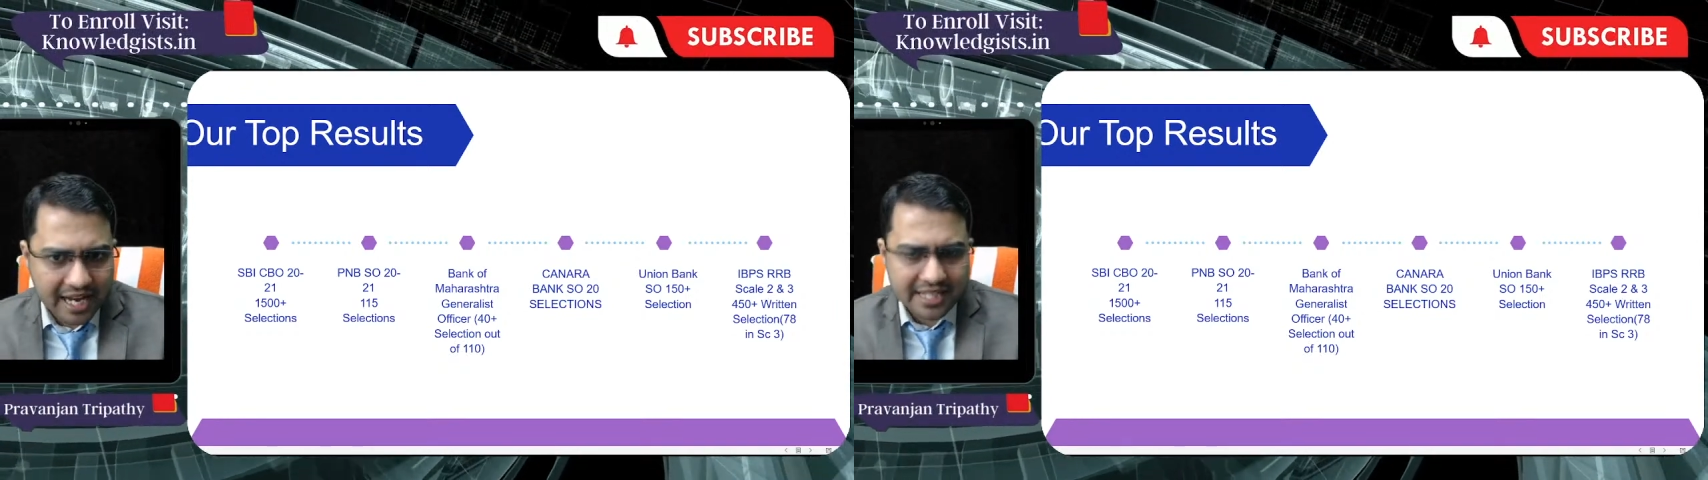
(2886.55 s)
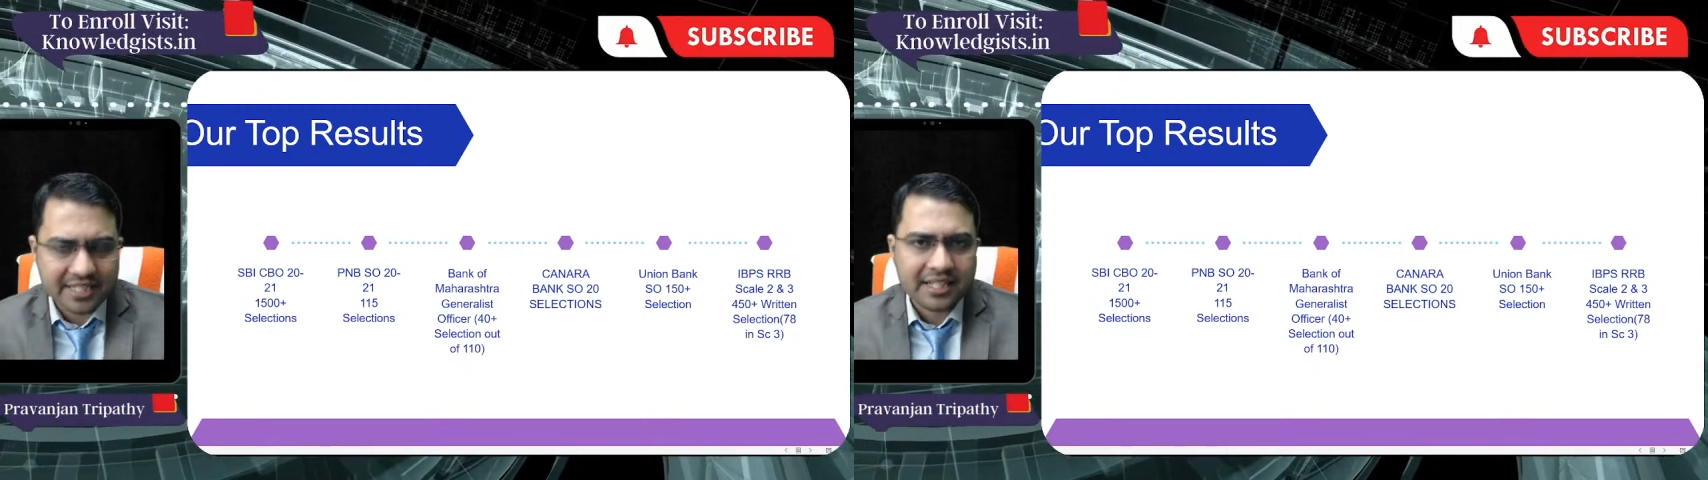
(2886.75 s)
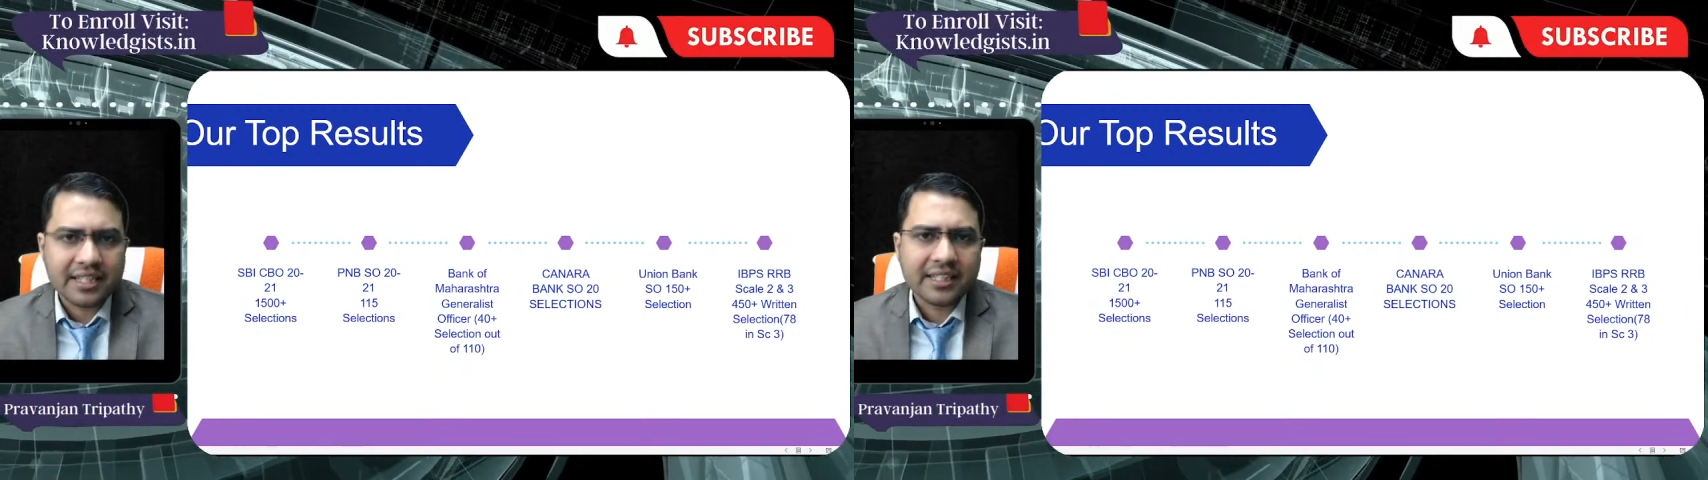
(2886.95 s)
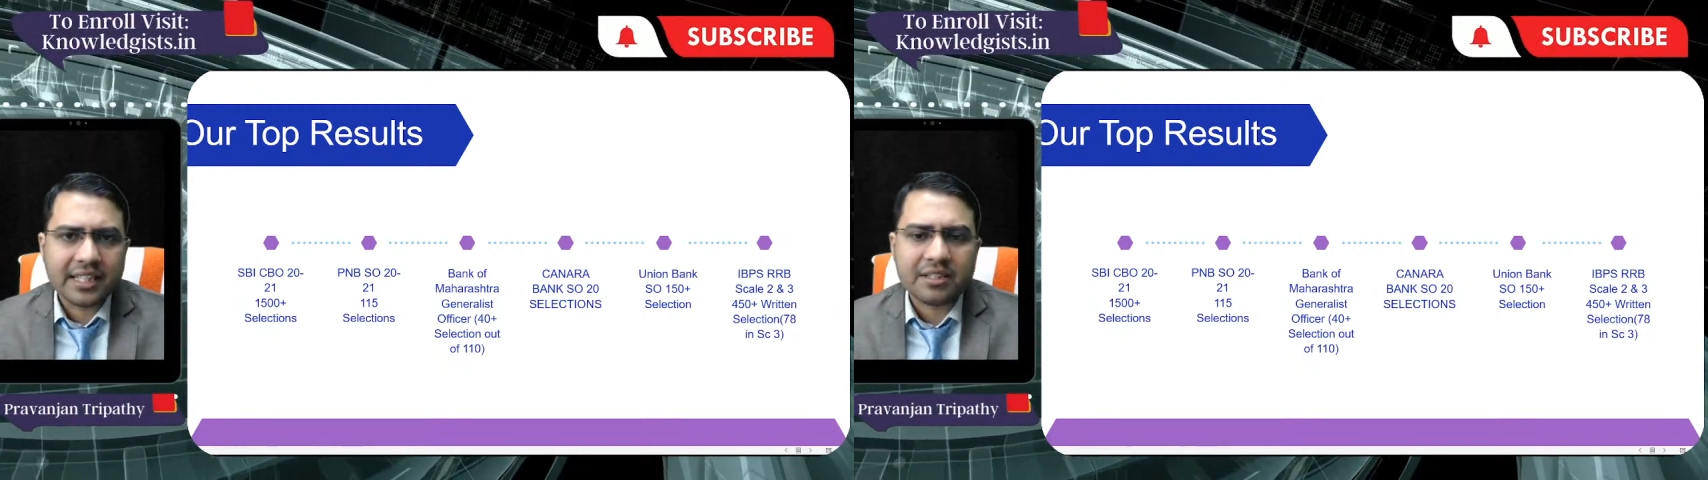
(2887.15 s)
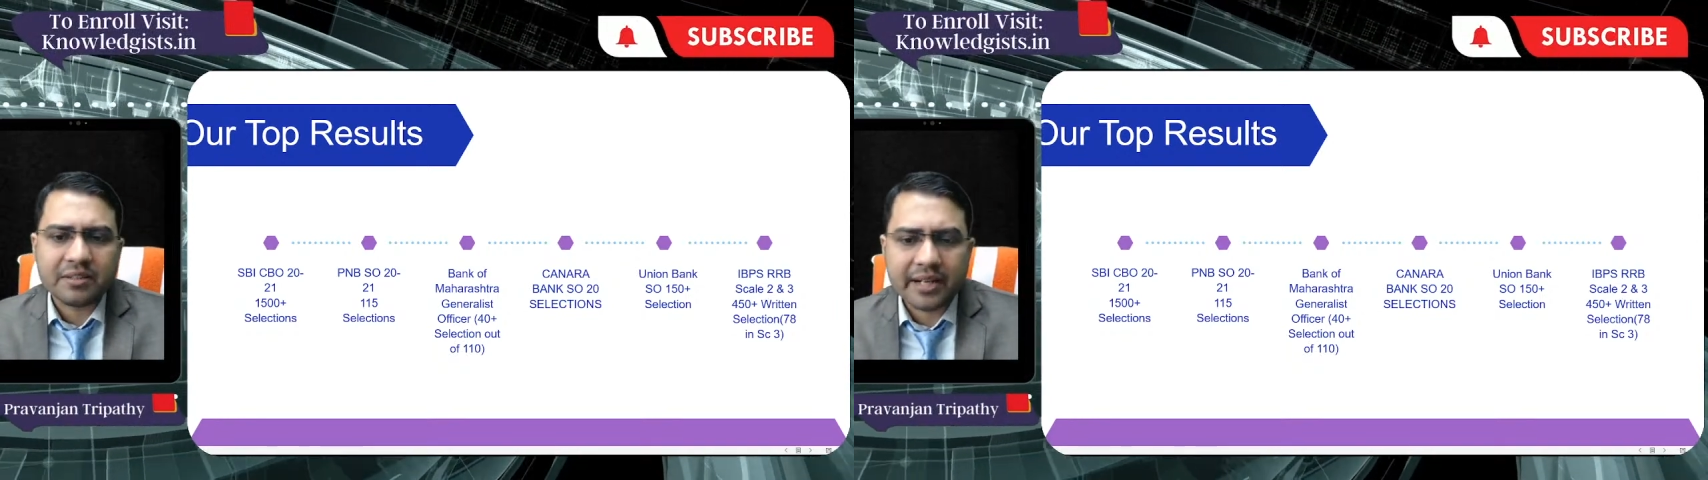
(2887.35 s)
as
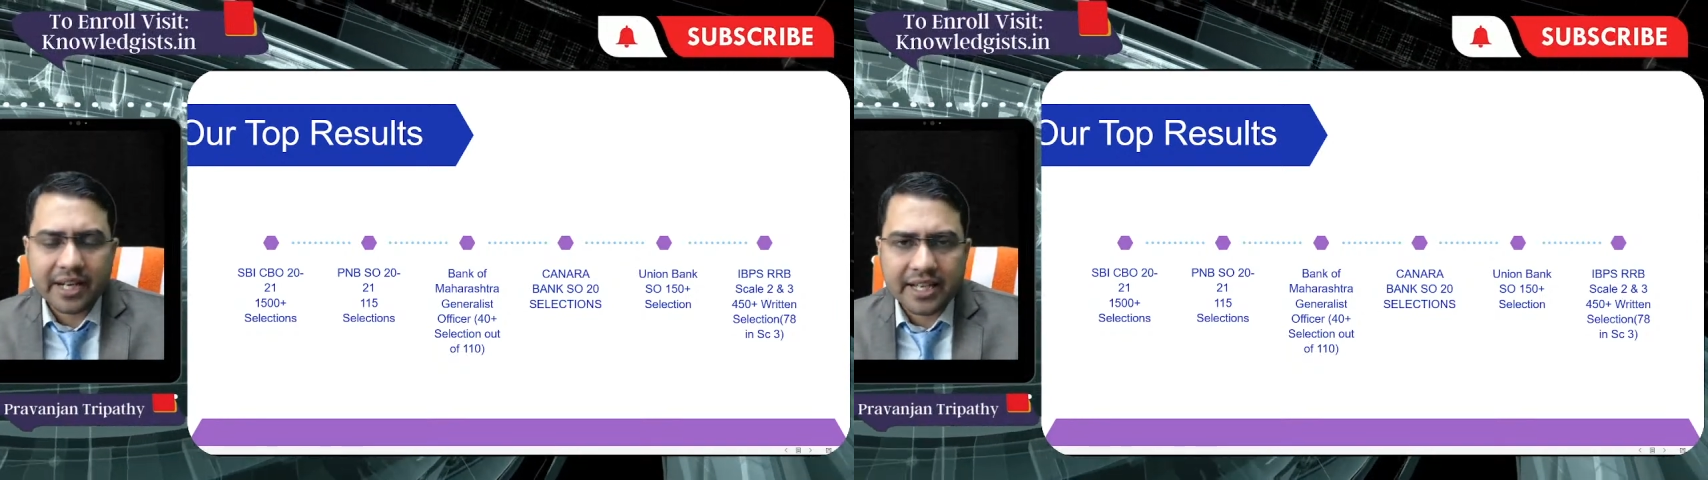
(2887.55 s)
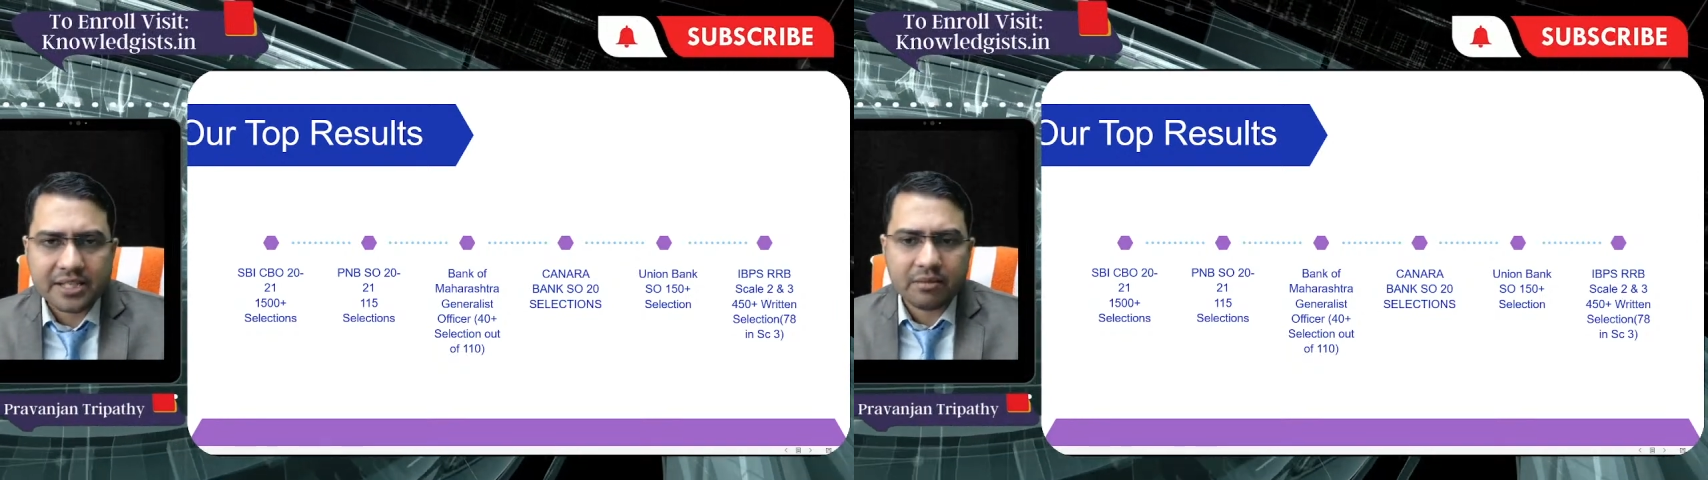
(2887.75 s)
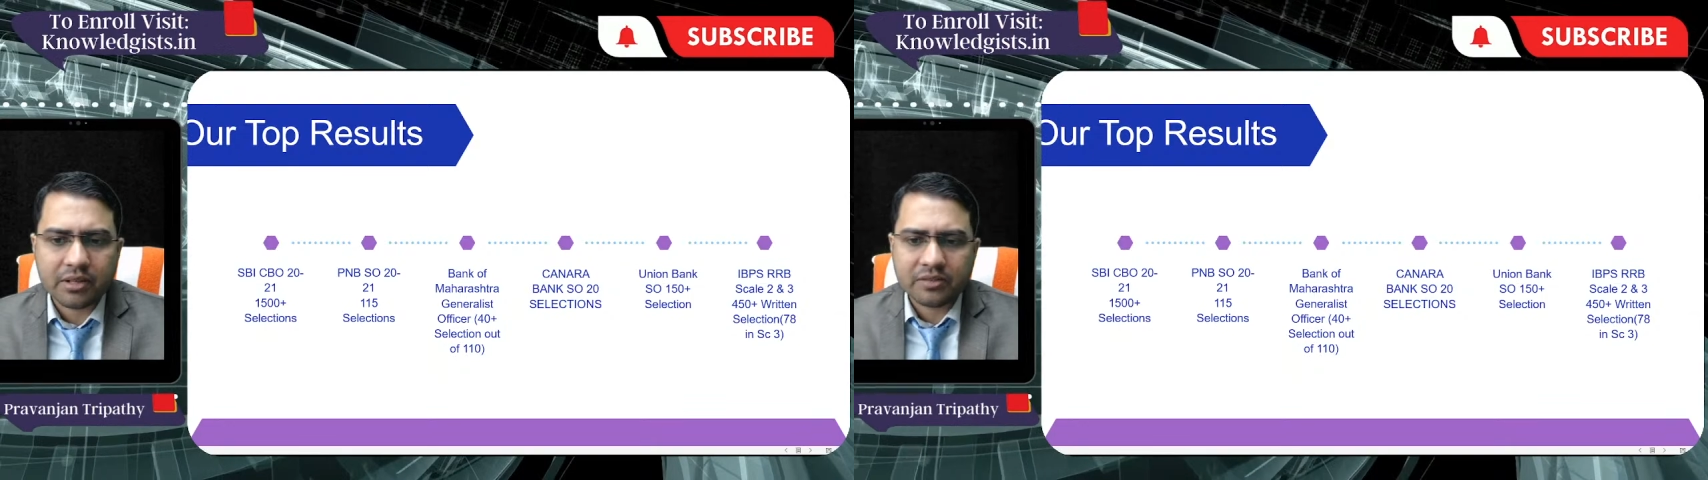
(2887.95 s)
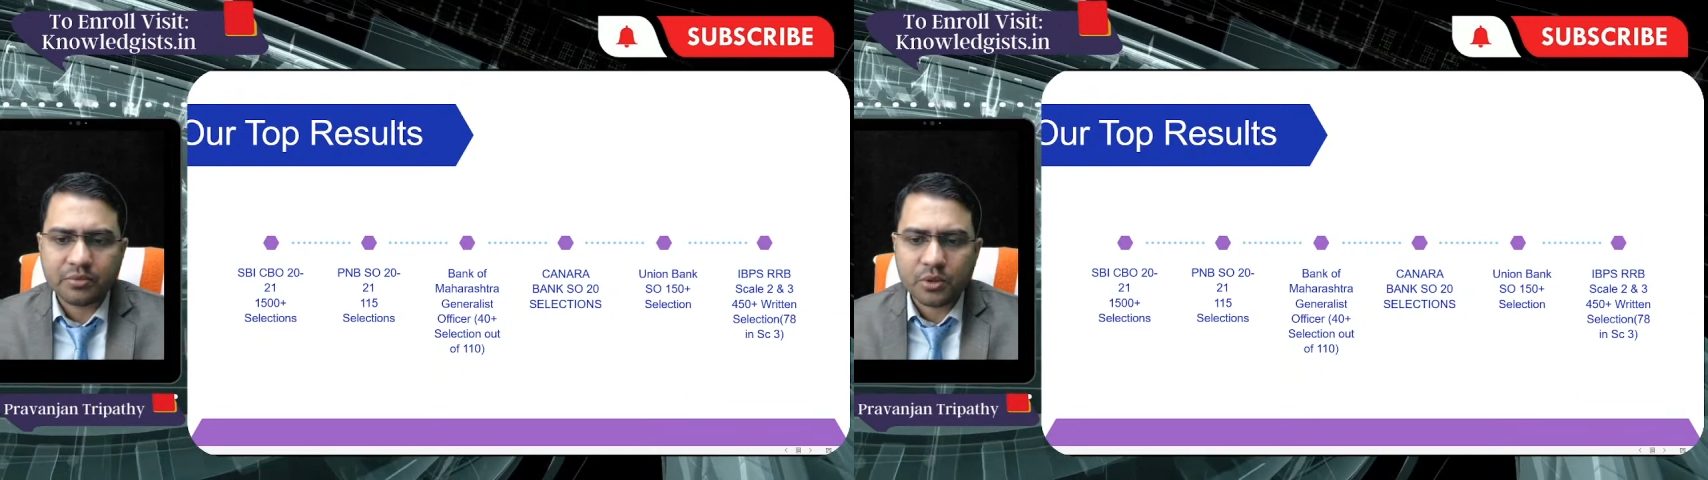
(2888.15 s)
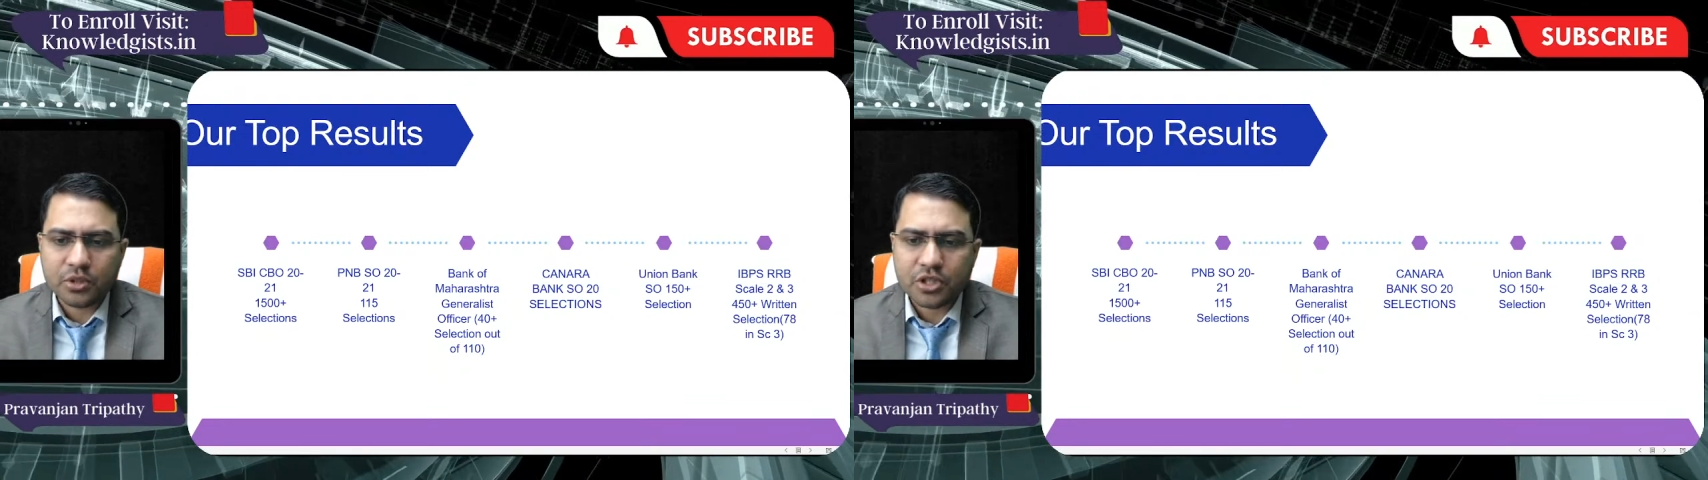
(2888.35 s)
there are very less number of
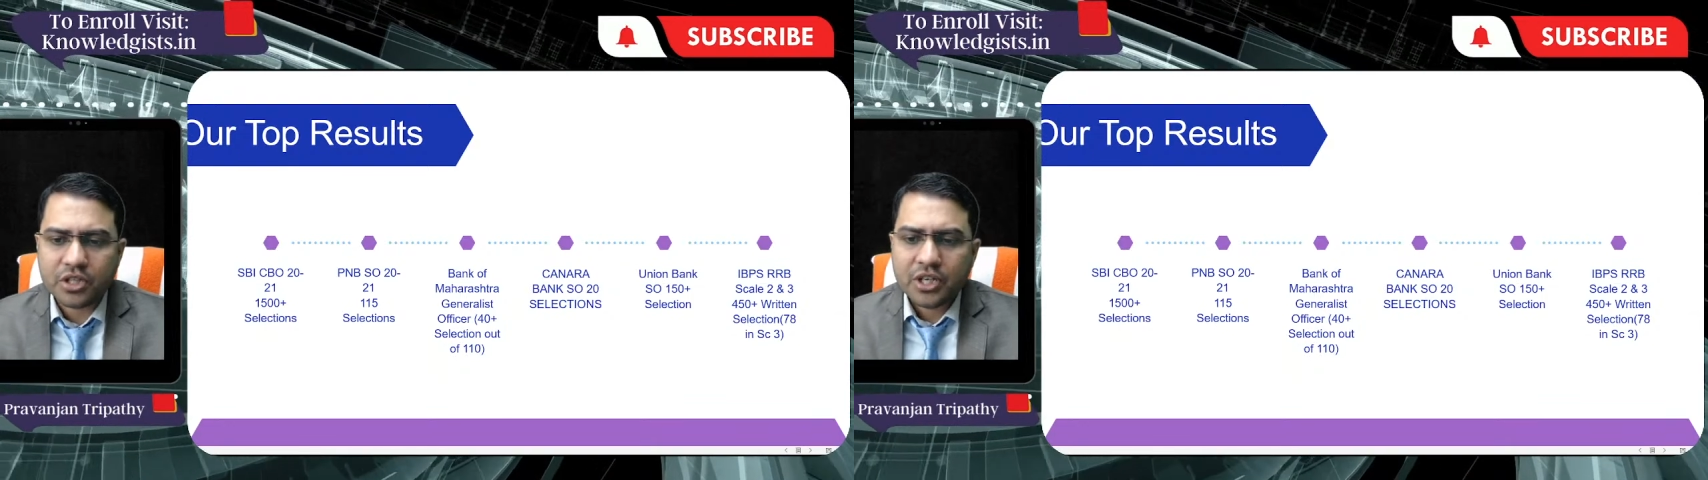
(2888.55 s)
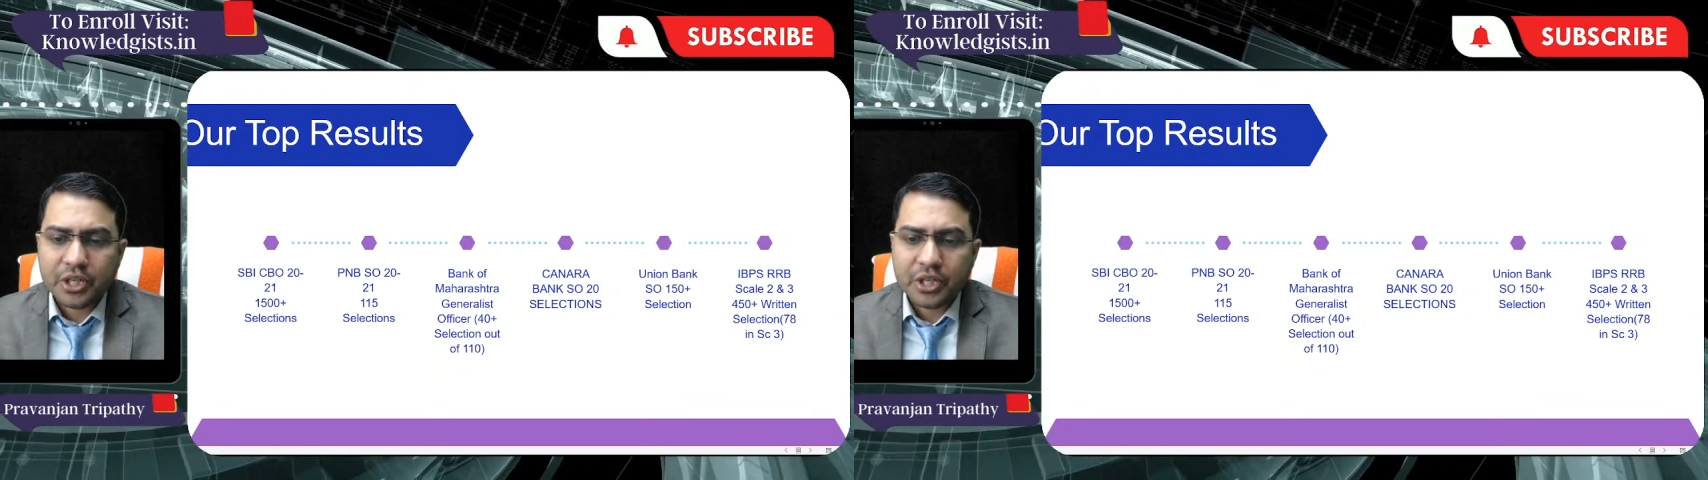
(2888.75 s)
posts.